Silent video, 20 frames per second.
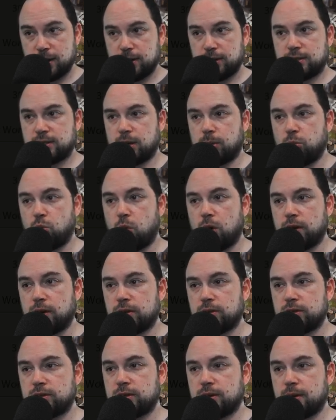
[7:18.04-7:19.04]
Some
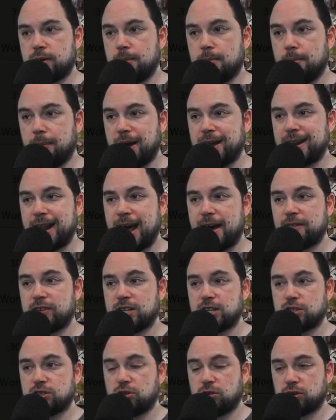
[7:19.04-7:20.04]
wonders might have
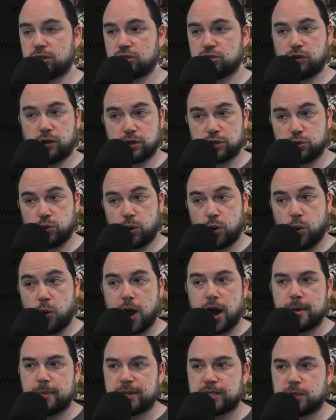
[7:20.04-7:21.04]
additional construction
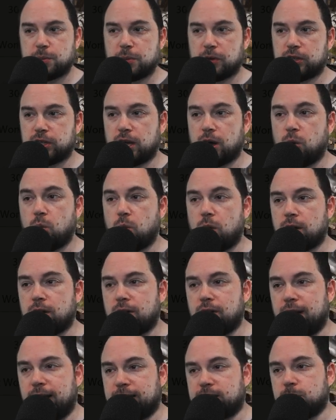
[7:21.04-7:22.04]
requirements. Building a
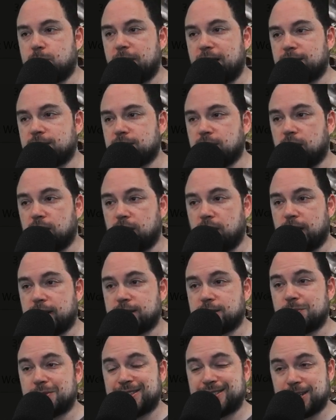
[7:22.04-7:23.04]
wonder expends
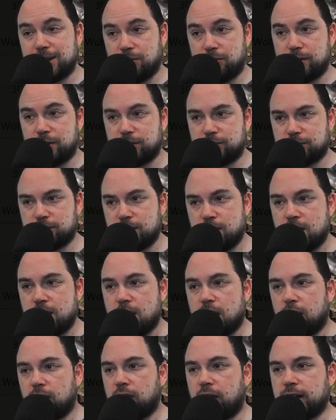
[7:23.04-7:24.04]
alliance materials.
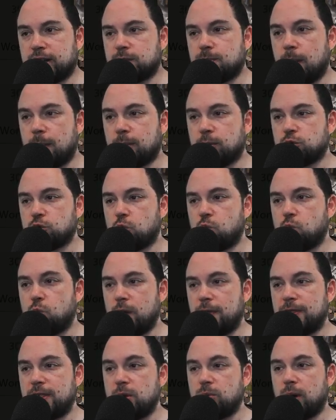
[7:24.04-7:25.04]
Alliance members
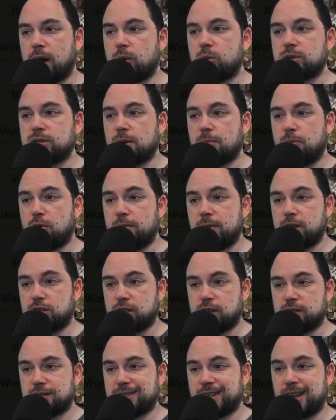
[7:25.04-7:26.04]
with the requisite
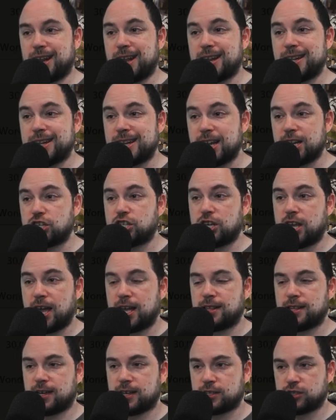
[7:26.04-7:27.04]
permissions can
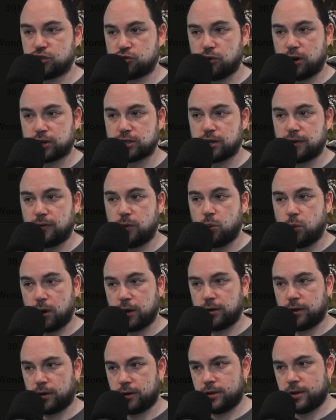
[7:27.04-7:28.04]
initiate the construction of a
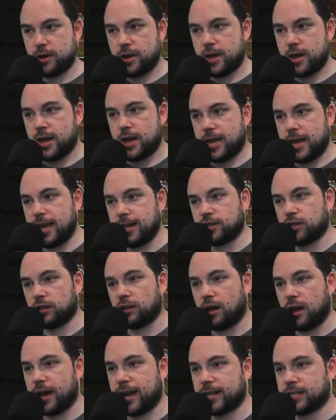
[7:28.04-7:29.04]
wonder. Each
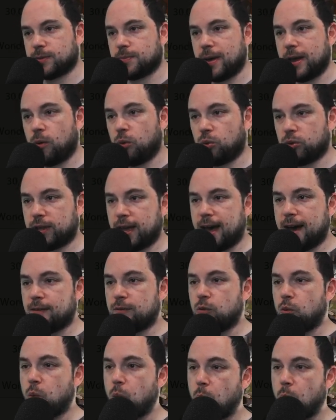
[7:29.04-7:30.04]
alliance may only
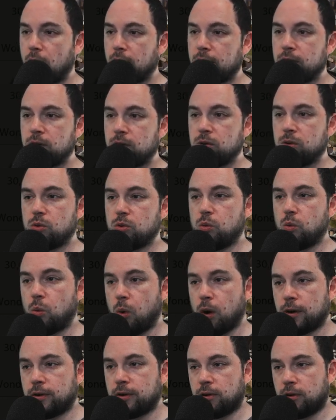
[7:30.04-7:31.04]
have one
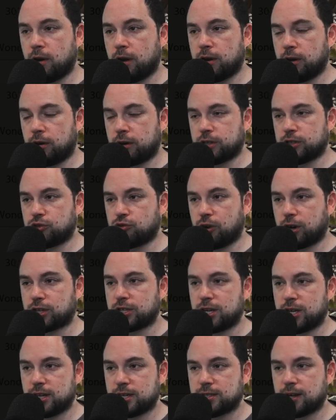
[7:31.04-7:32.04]
wonder under
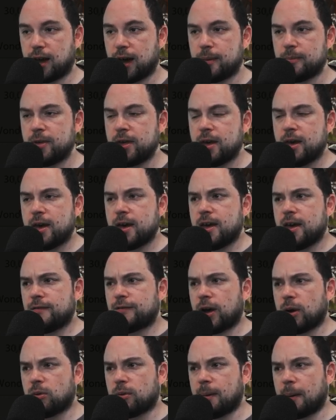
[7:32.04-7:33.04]
construction at a time. If
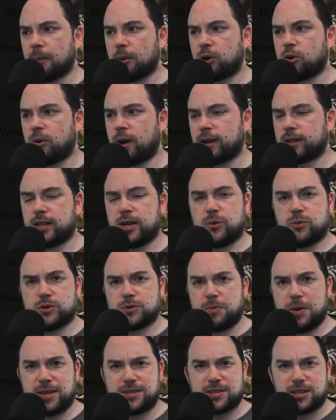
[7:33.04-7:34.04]
I remember correctly, it was
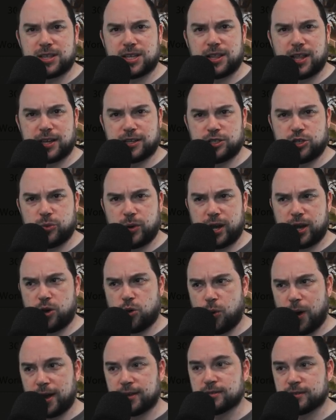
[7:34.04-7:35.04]
basically like doing
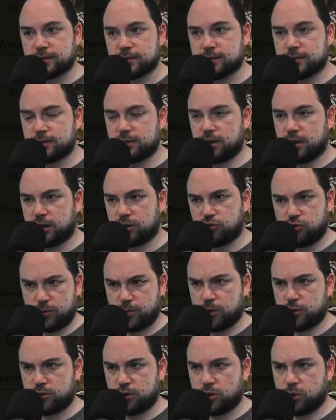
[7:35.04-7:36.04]
quests to
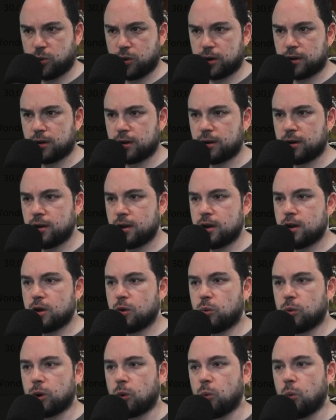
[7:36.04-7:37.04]
contribute to the wonder.
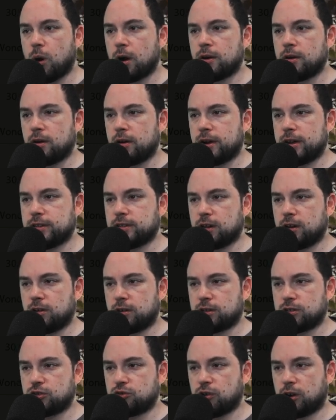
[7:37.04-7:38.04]
When a wonder is under
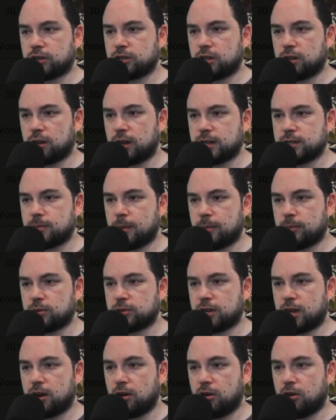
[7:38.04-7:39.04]
construction, alliance
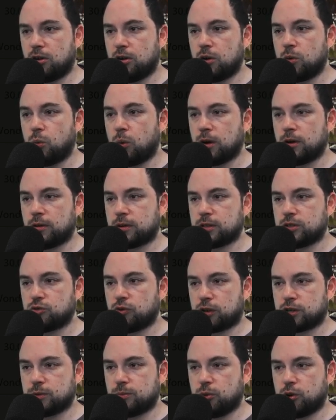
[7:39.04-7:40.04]
members can earn wonder
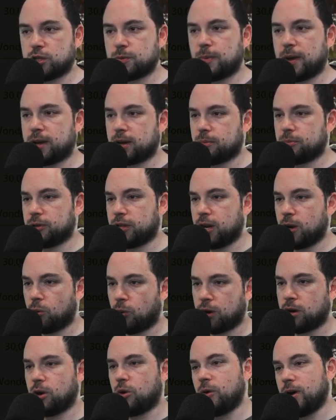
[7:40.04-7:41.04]
construction points by completing
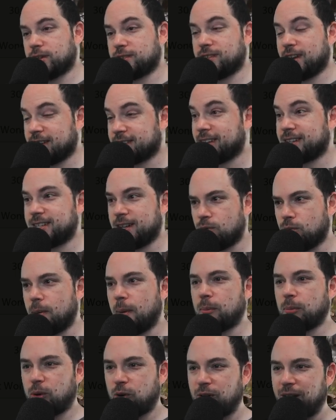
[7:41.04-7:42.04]
wonder quests. Yes, I did
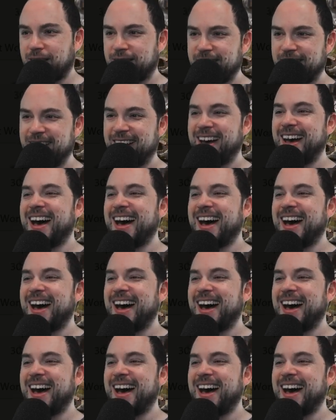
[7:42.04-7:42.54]
remember correctly.